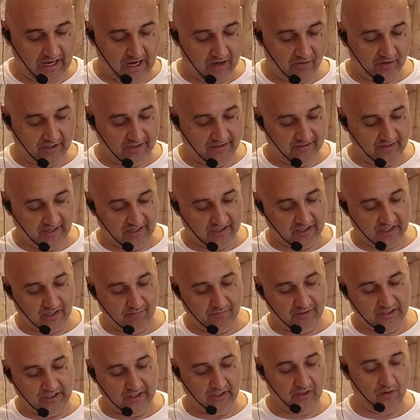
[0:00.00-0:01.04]
out and thy
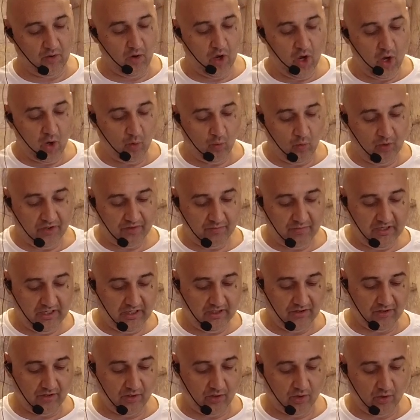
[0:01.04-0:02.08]
coming in with me
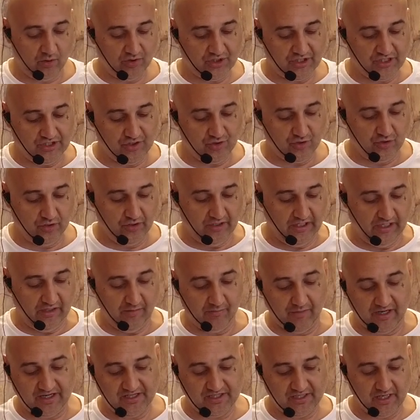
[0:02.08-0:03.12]
in the host is good in
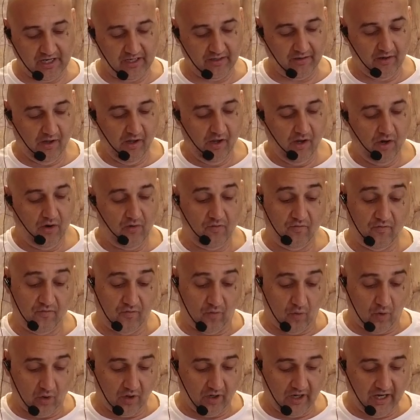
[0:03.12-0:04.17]
my sight.
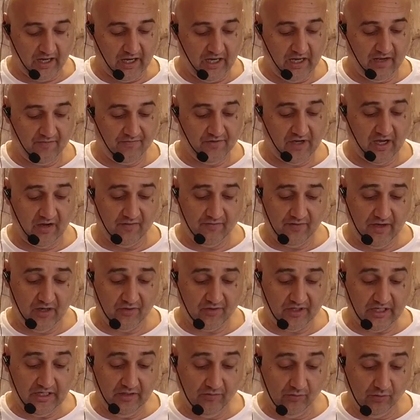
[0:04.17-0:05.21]
For I have not
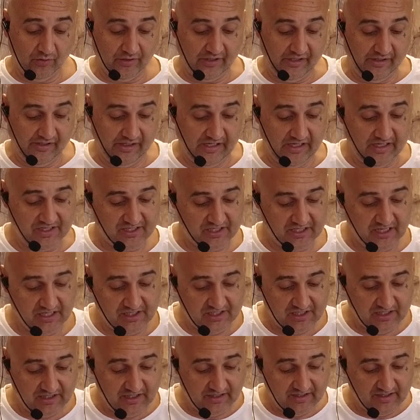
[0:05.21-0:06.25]
found evil in thee
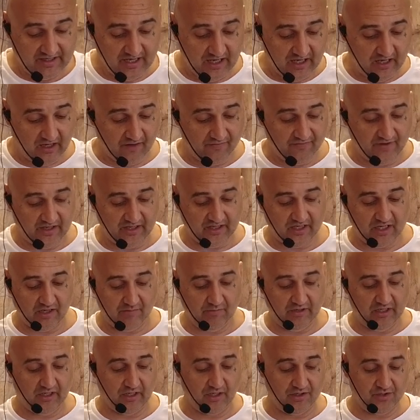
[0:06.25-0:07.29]
since the day of thy
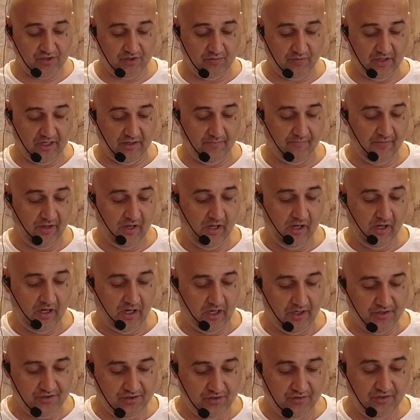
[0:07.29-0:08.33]
coming unto me
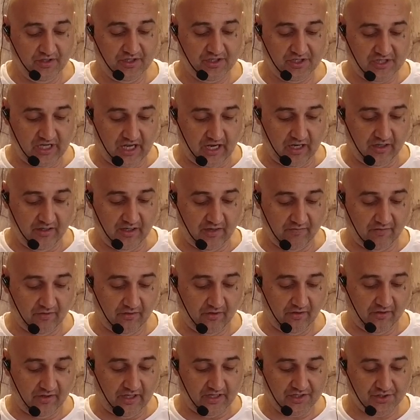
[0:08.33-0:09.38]
unto this day.
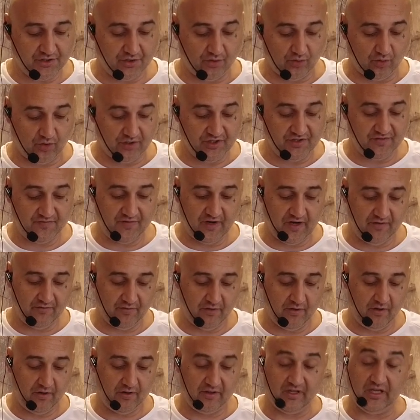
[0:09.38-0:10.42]
Nevertheless, the lords
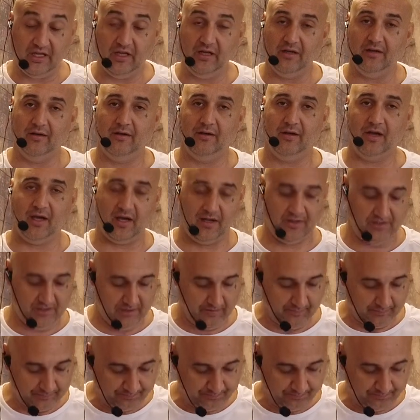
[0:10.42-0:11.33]
favor thee not.